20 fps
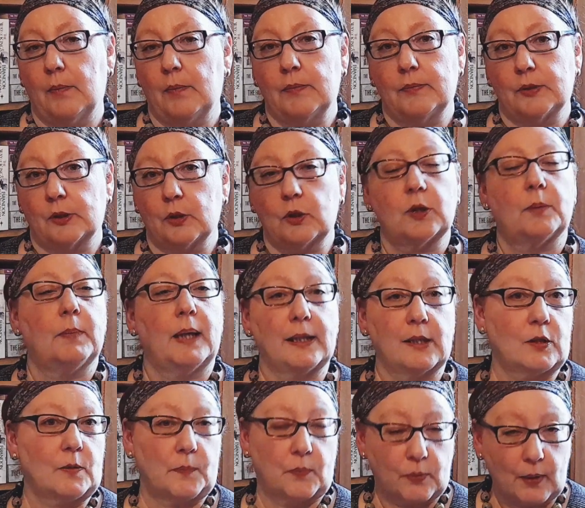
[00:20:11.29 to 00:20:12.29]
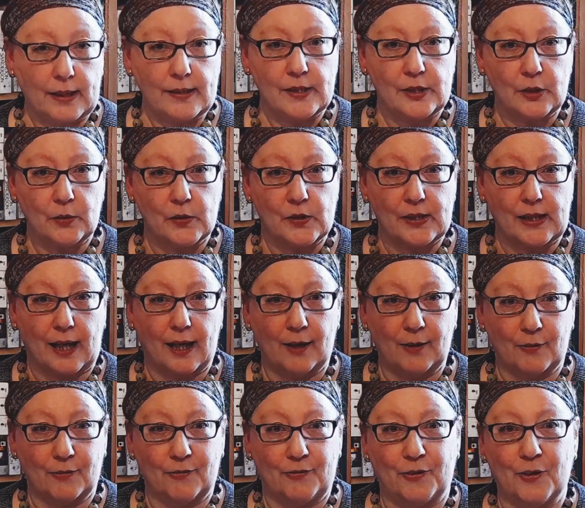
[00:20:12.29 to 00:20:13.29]
So you might surprise
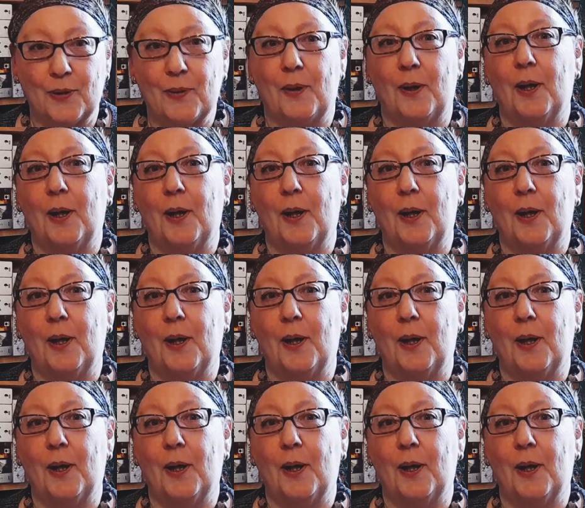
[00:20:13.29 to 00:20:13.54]
yourself.